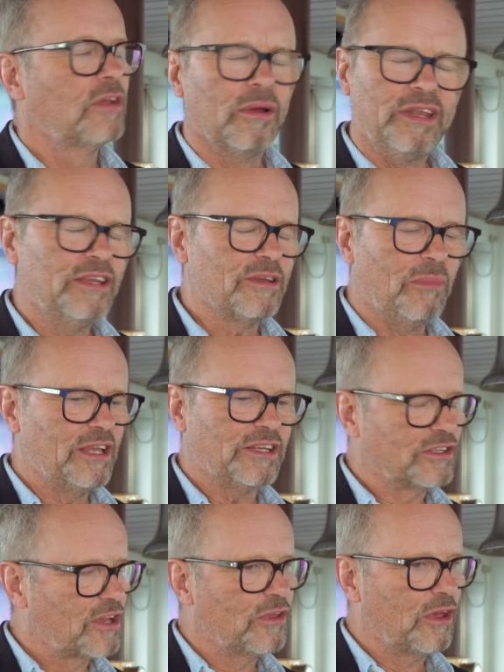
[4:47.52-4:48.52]
So it is
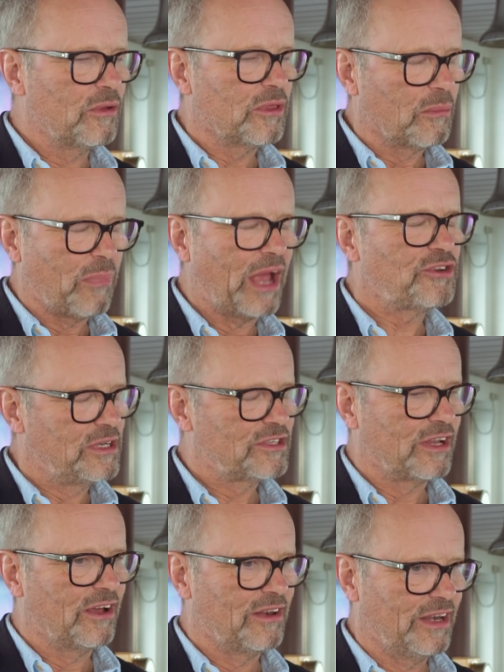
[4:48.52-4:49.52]
amazing. So the, the
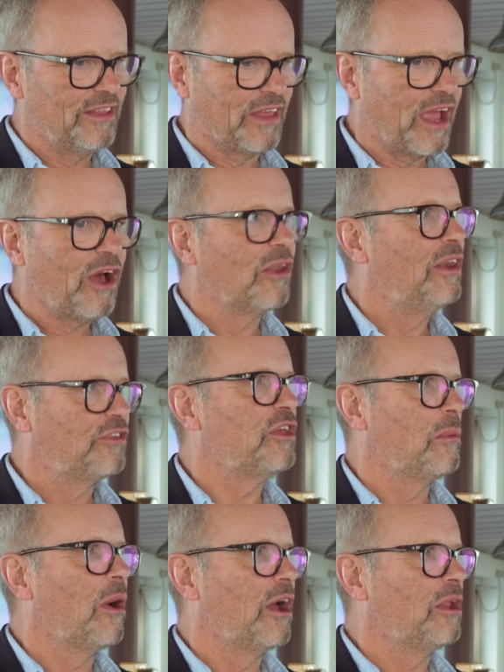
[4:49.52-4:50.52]
batteries are they are
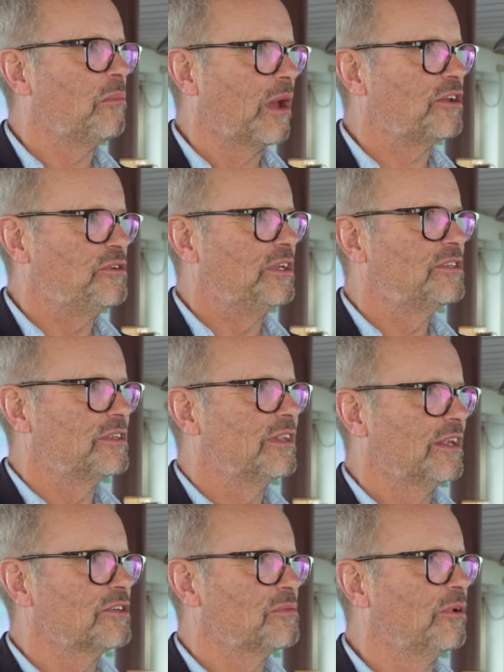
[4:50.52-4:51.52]
lithium-ion batteries.
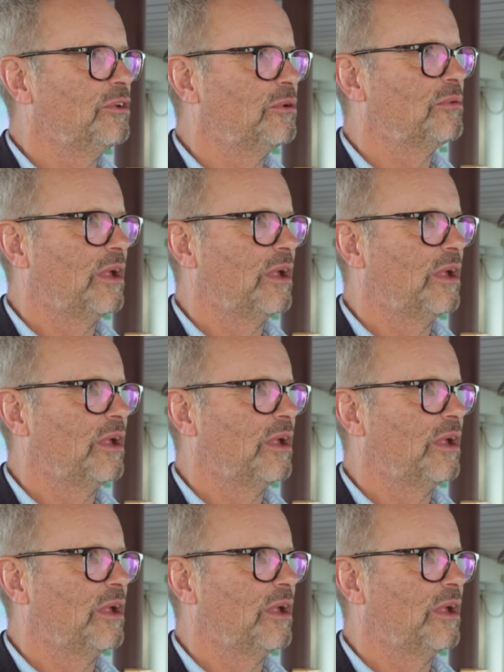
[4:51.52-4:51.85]
That's yes. what you're